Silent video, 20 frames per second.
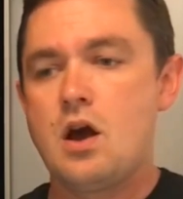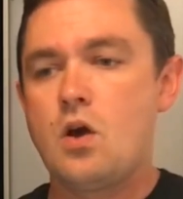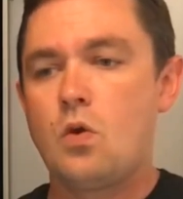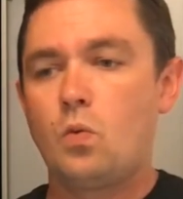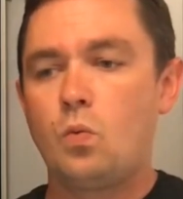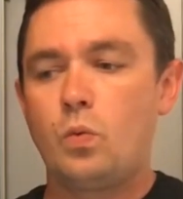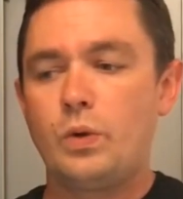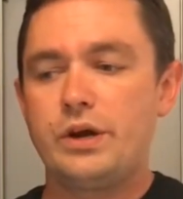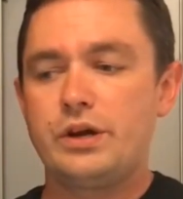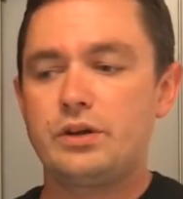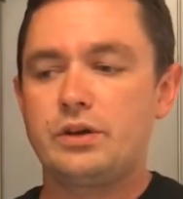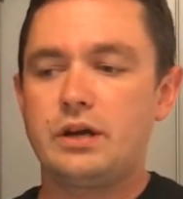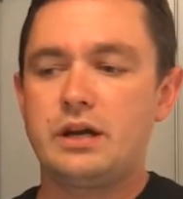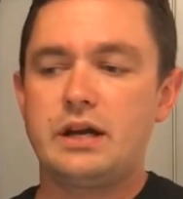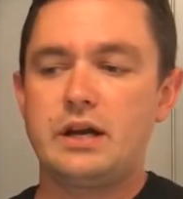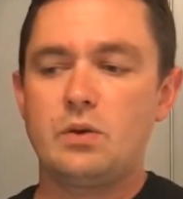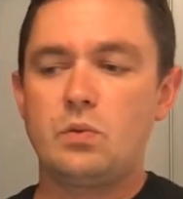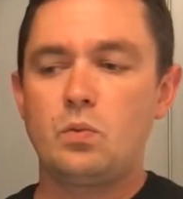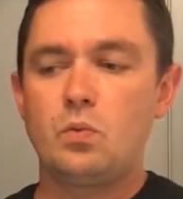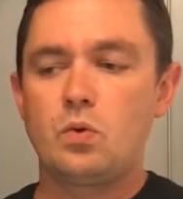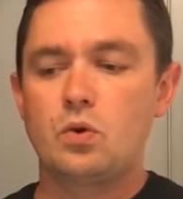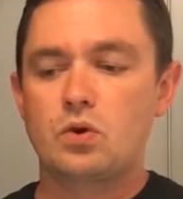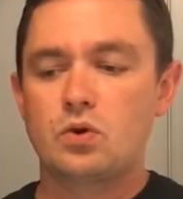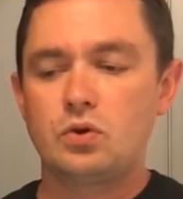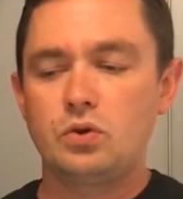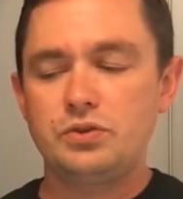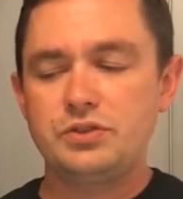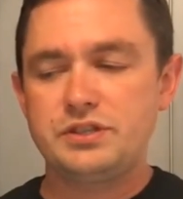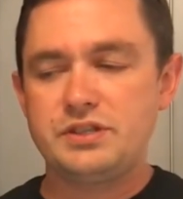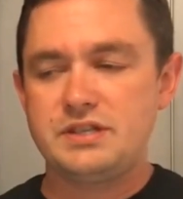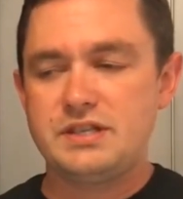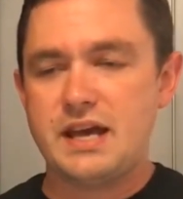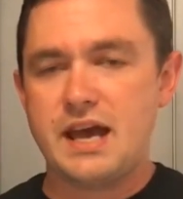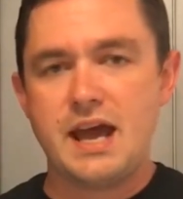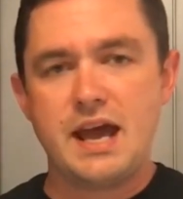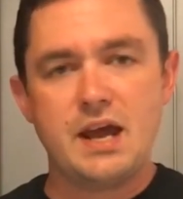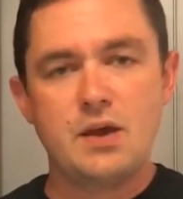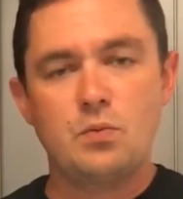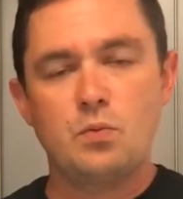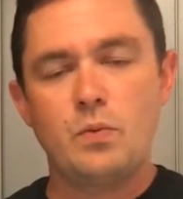We're in a world
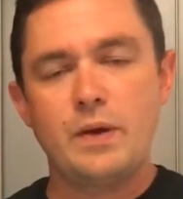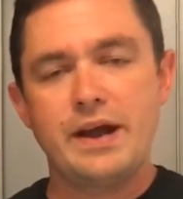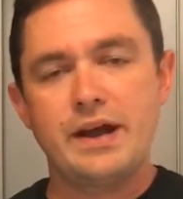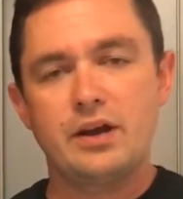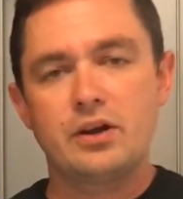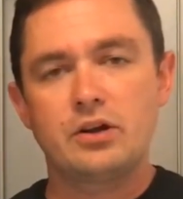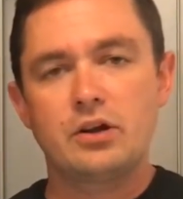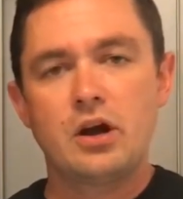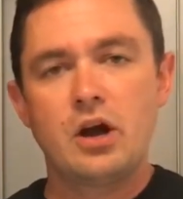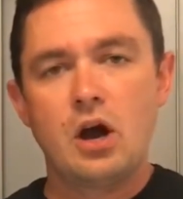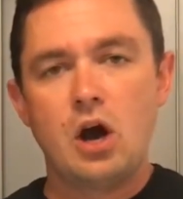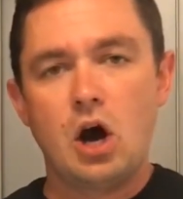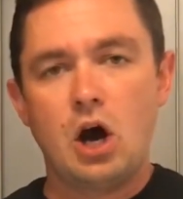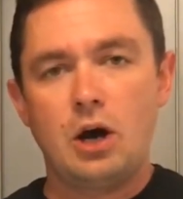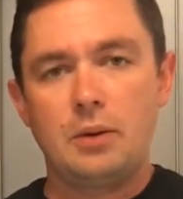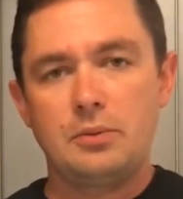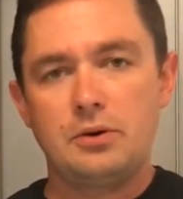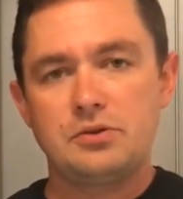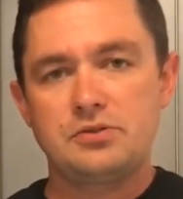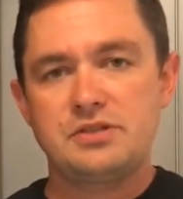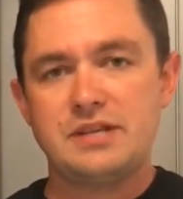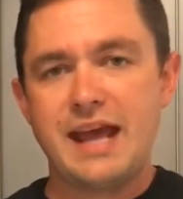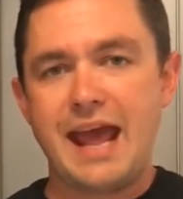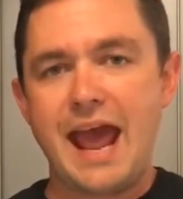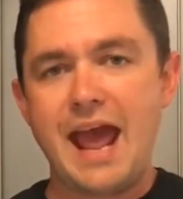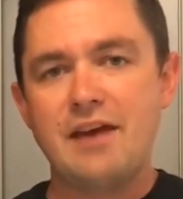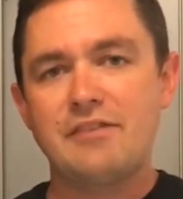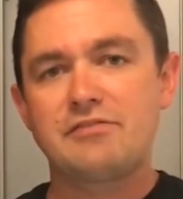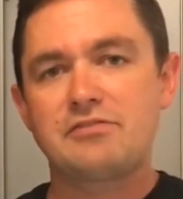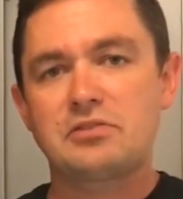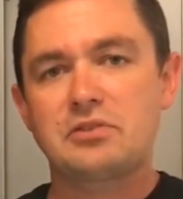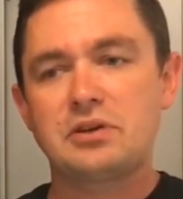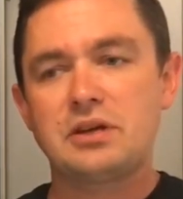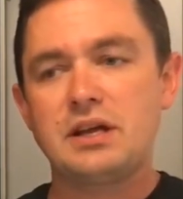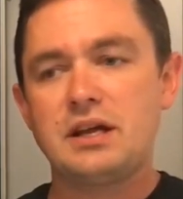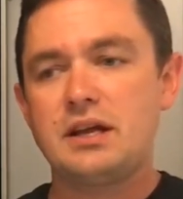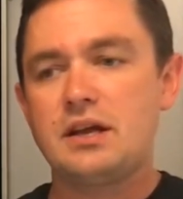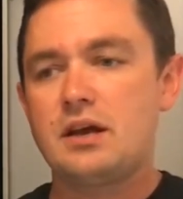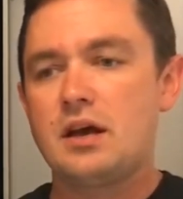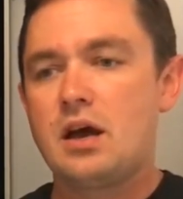today where almost
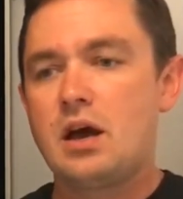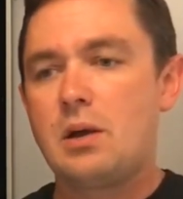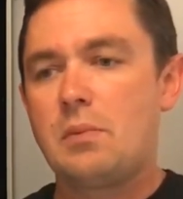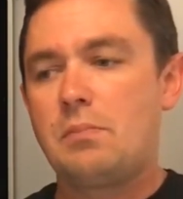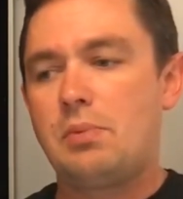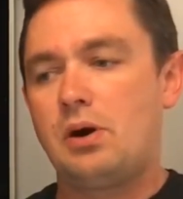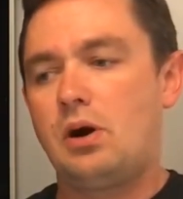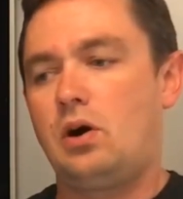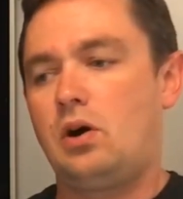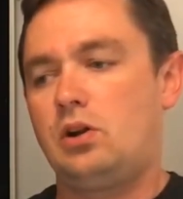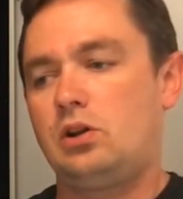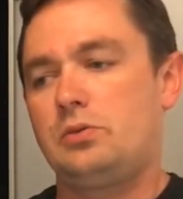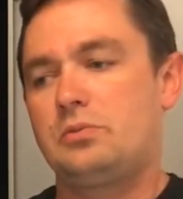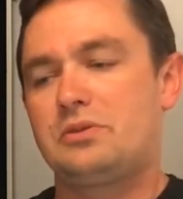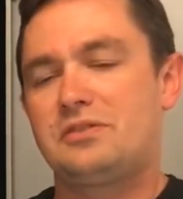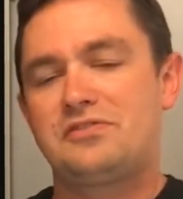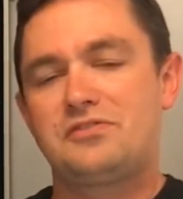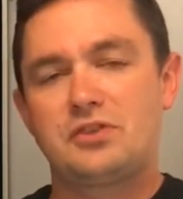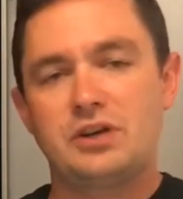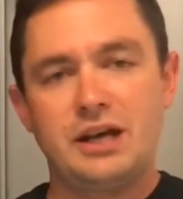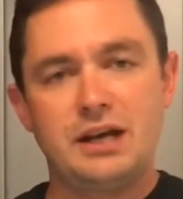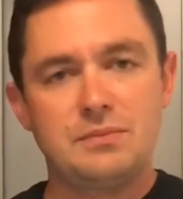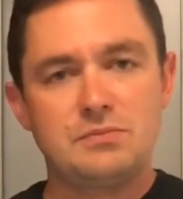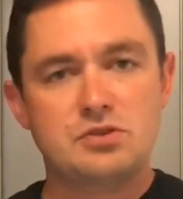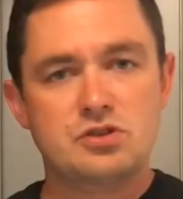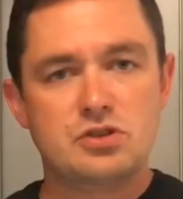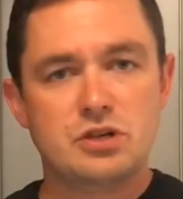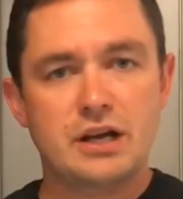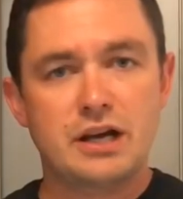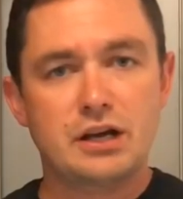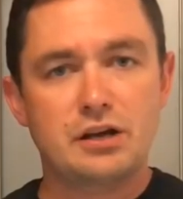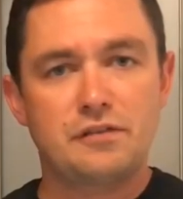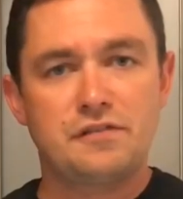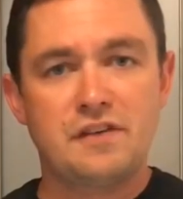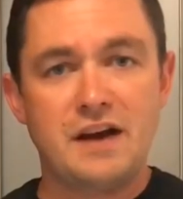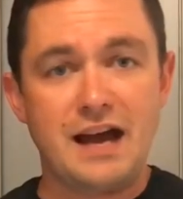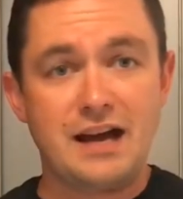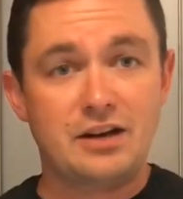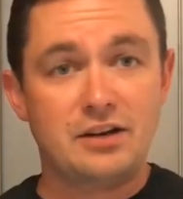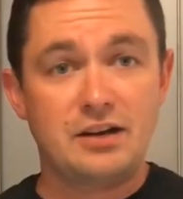every polymer frame striker
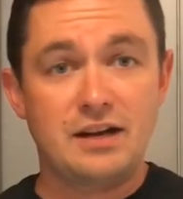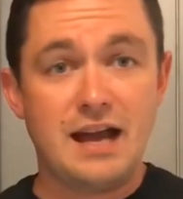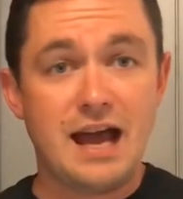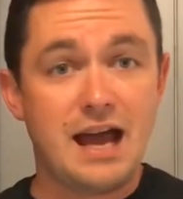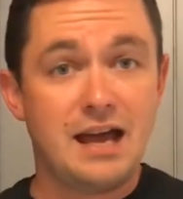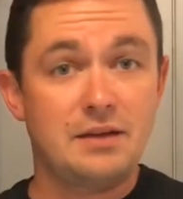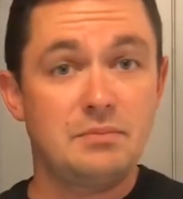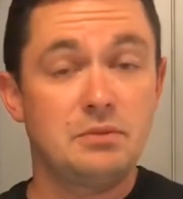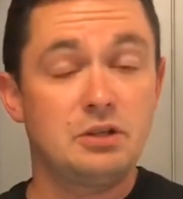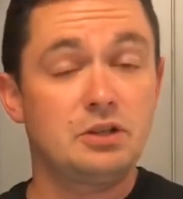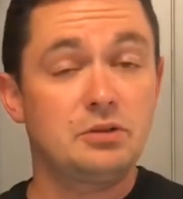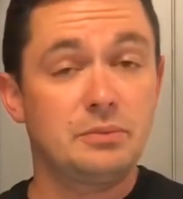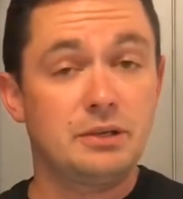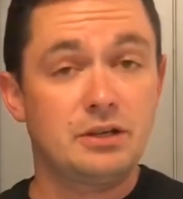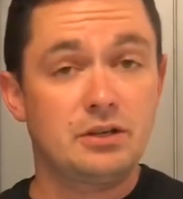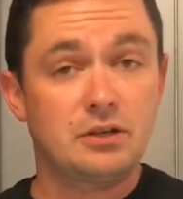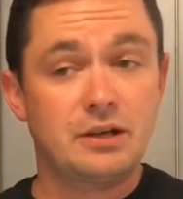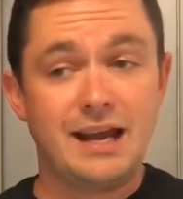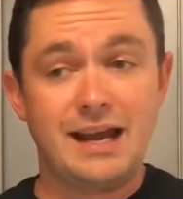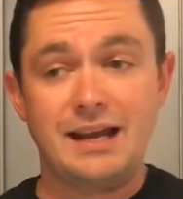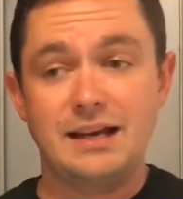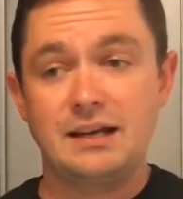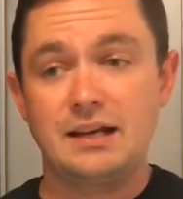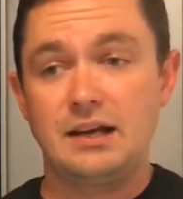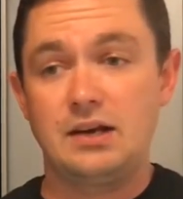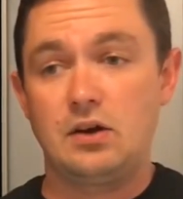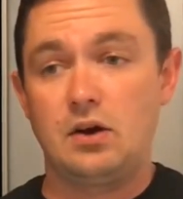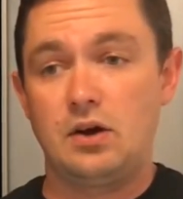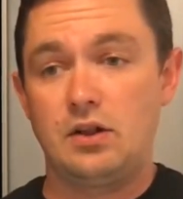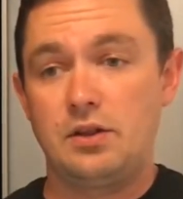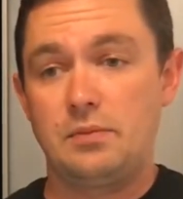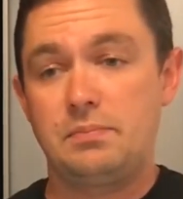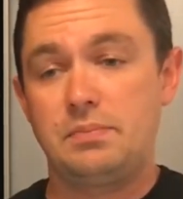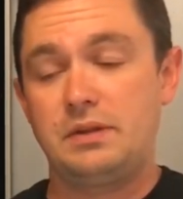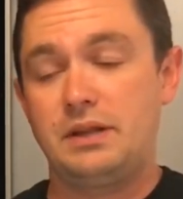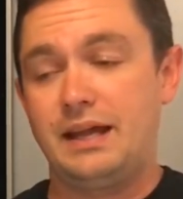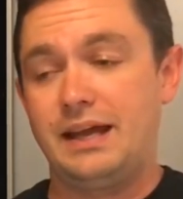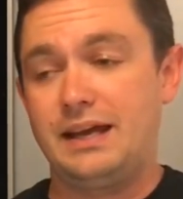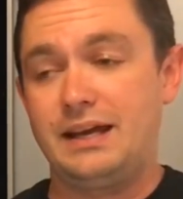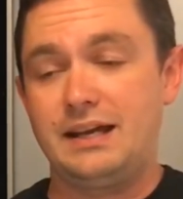fired 9mm handgun on the
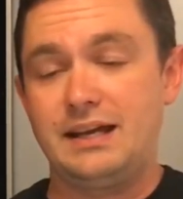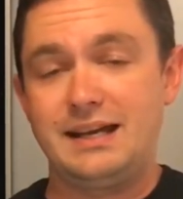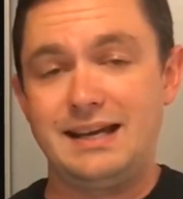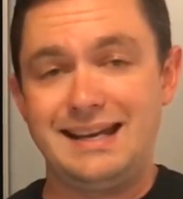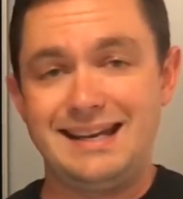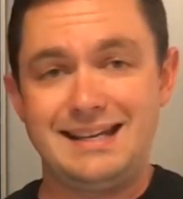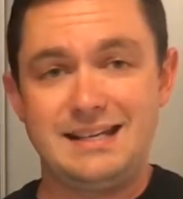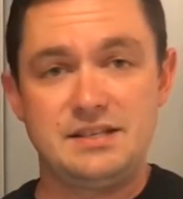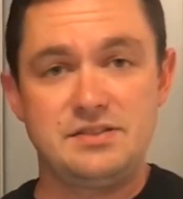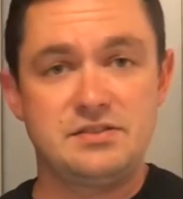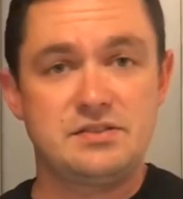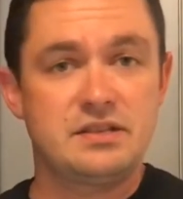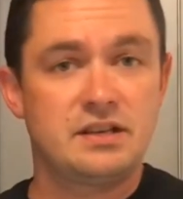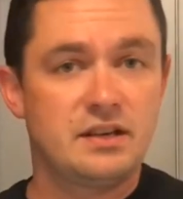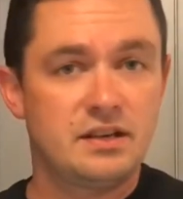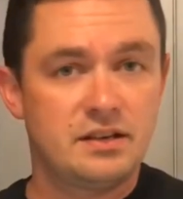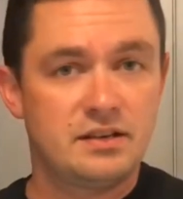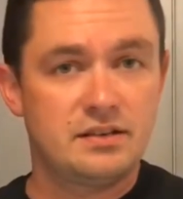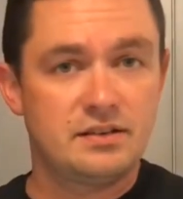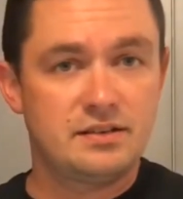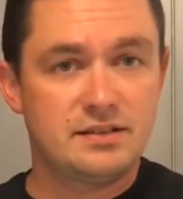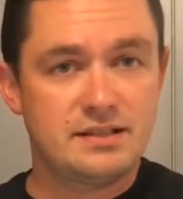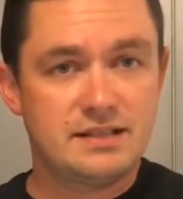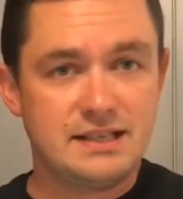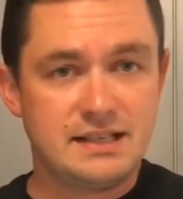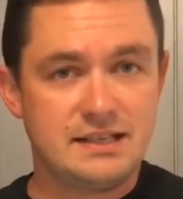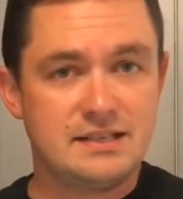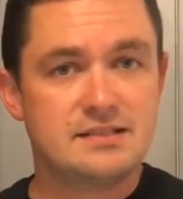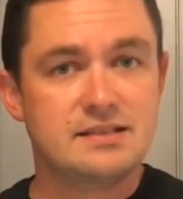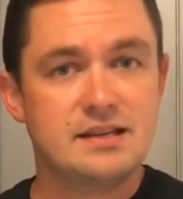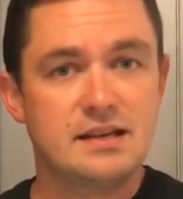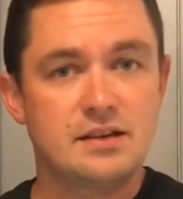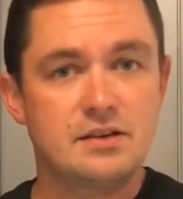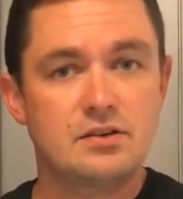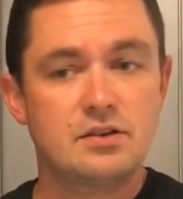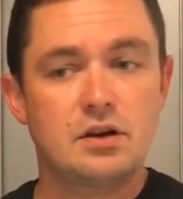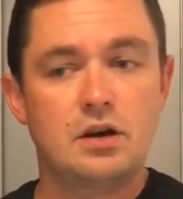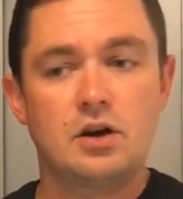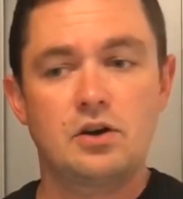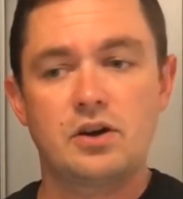planet is decent,
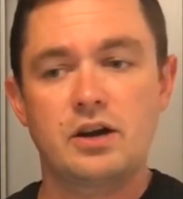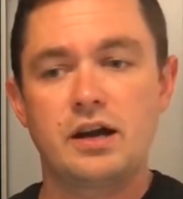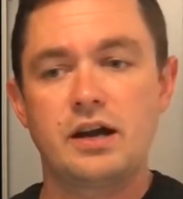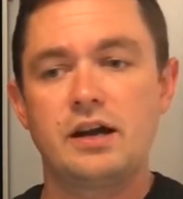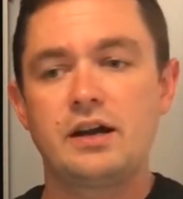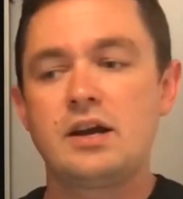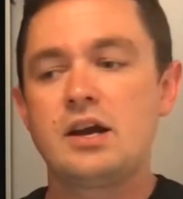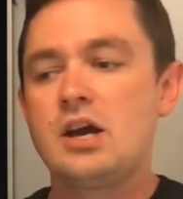all right?